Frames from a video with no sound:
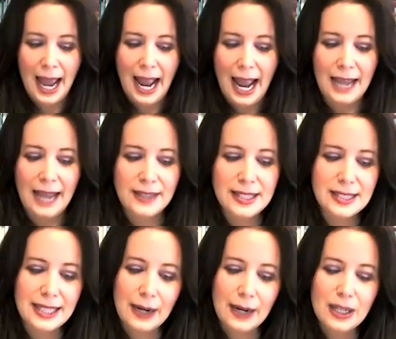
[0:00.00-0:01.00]
And the
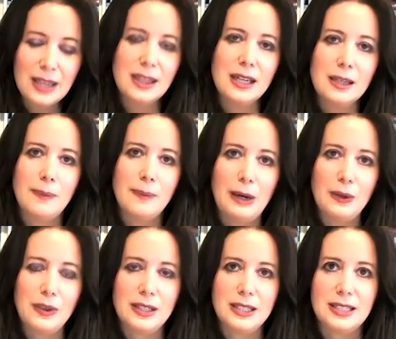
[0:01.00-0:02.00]
scary thing
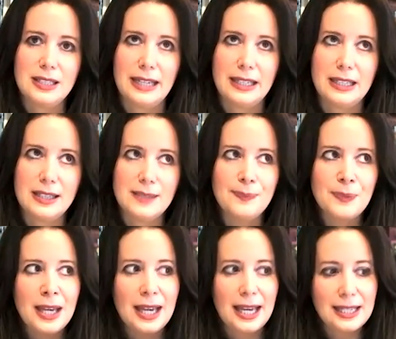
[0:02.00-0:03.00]
about this, Dennis,
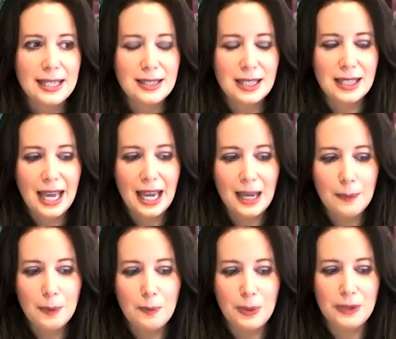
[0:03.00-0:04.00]
is the
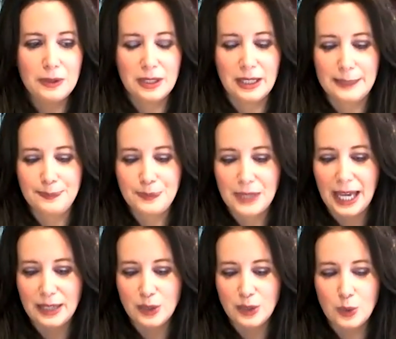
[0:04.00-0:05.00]
capability,
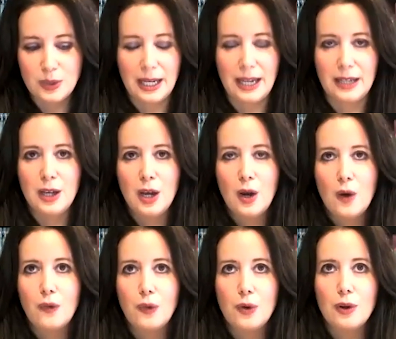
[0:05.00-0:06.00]
as you said,
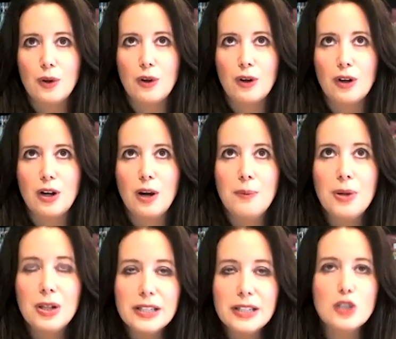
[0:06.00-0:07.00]
for
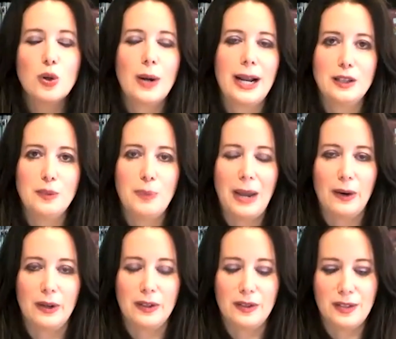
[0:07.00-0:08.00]
complete
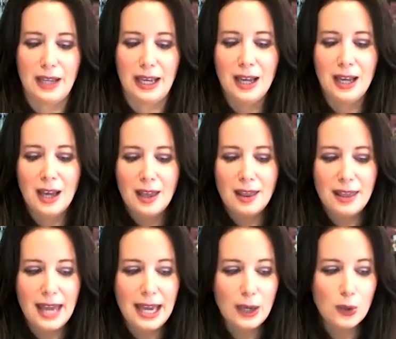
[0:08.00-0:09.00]
transparency.
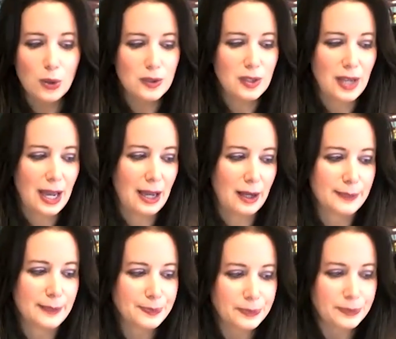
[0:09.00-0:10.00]
They could take
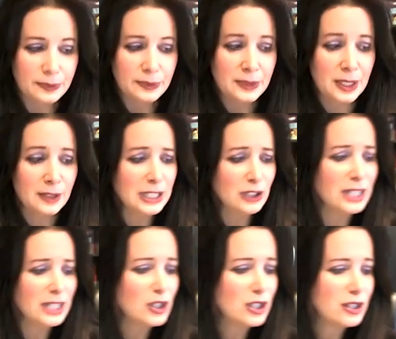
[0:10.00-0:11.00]

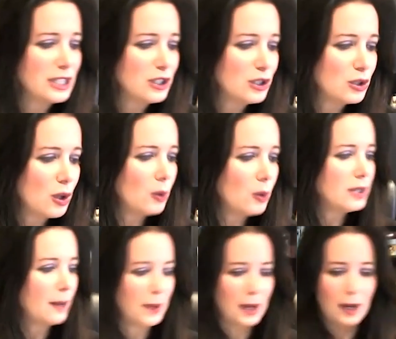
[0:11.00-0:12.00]
Let's just hold
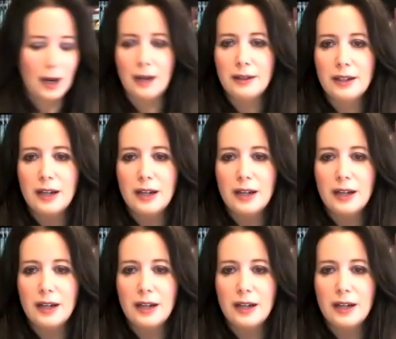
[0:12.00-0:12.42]
up a